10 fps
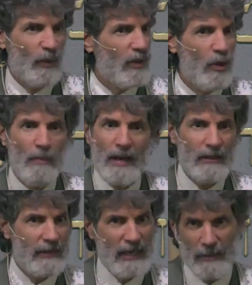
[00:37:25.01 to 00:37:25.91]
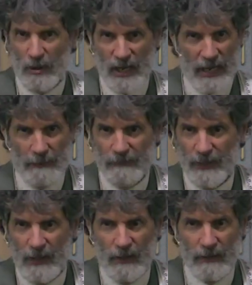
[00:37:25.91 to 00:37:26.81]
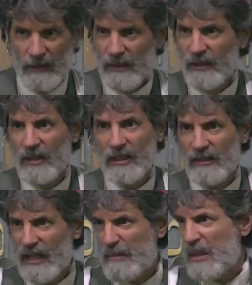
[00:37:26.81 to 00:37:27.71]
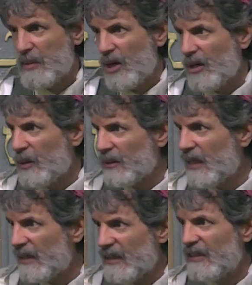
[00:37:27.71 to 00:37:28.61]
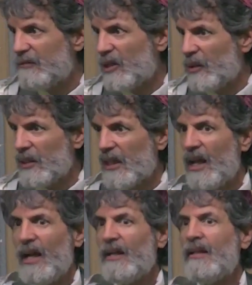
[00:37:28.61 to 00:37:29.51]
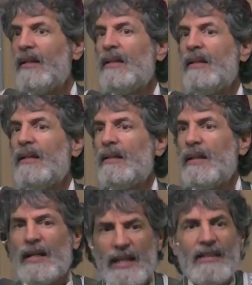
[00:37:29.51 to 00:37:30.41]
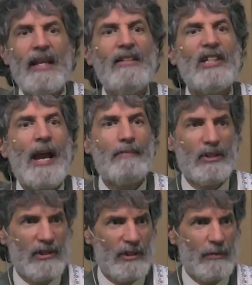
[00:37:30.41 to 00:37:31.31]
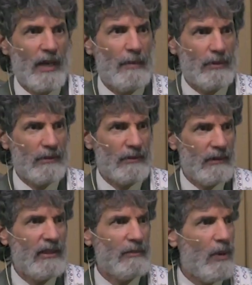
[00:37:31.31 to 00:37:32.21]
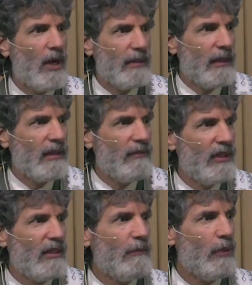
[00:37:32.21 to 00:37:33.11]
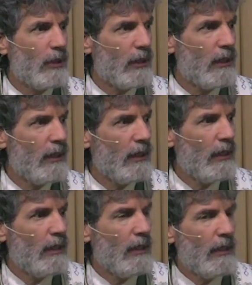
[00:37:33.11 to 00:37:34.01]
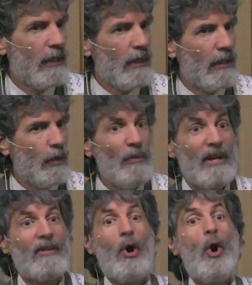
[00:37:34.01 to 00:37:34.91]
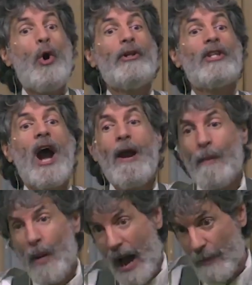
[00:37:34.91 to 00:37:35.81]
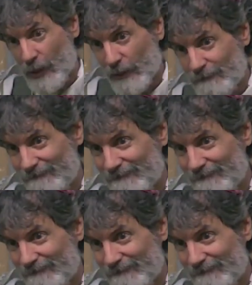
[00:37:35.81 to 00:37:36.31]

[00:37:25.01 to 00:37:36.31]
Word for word: We're no better than Abraham. It's easy to condemn him. Oh, he went down to Egypt. Oh, he lied. Again, he had 10 chapters of the Bible in his mind, not even in a book. We've got the whole entire Bible.